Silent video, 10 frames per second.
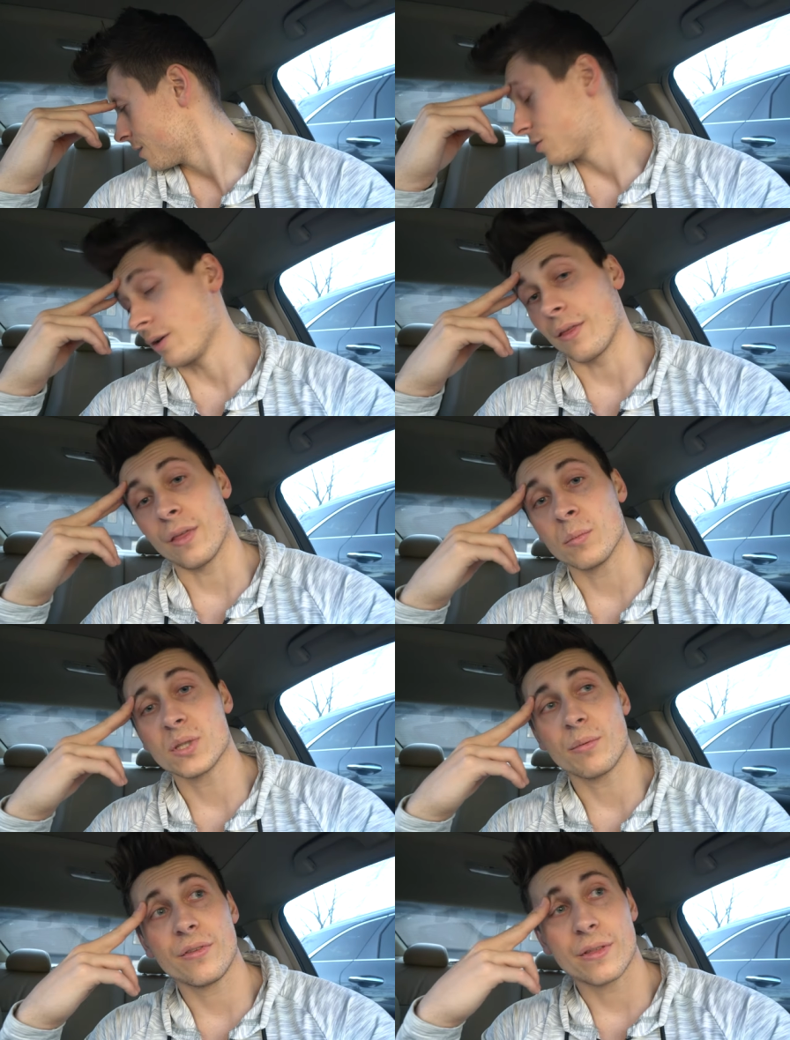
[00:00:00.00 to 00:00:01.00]
So yeah, thumbs
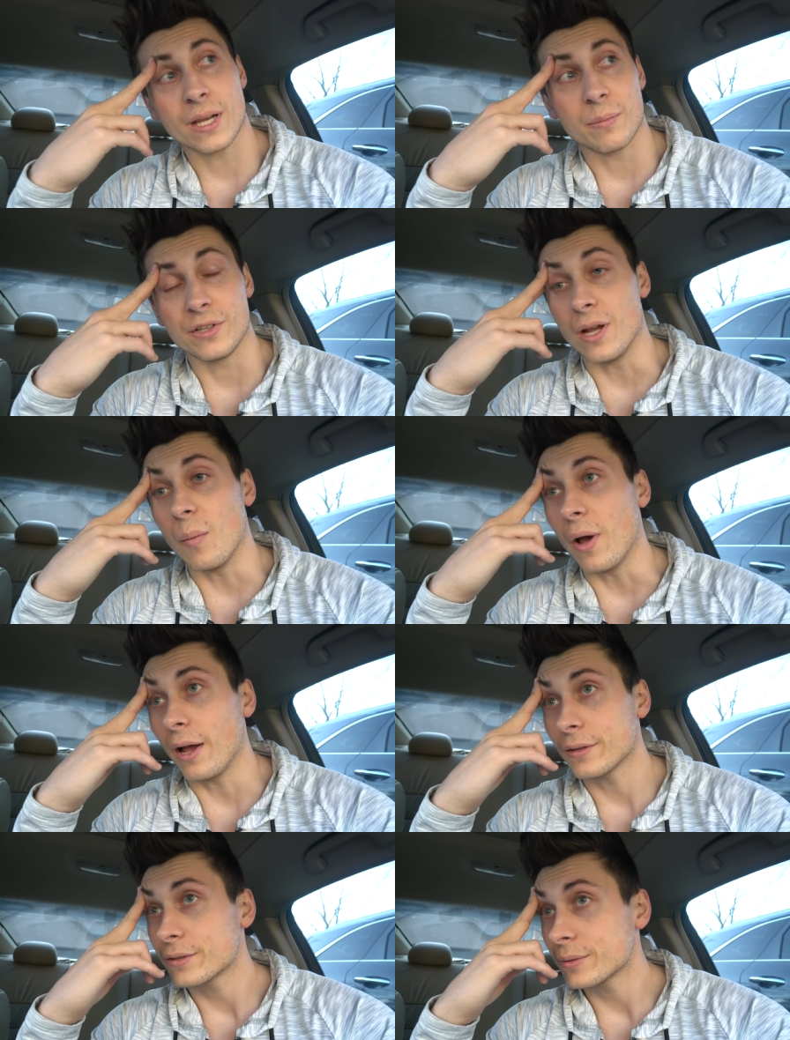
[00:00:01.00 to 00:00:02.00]
up if you think I'm a
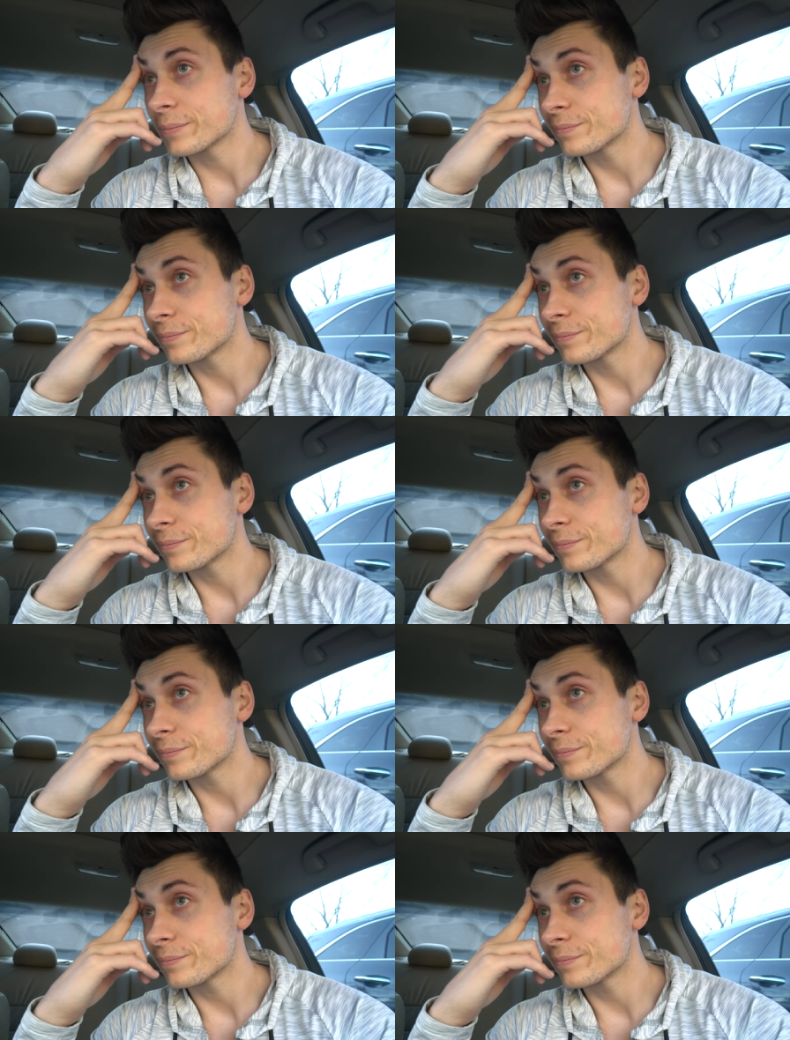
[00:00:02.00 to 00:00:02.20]
dumbass.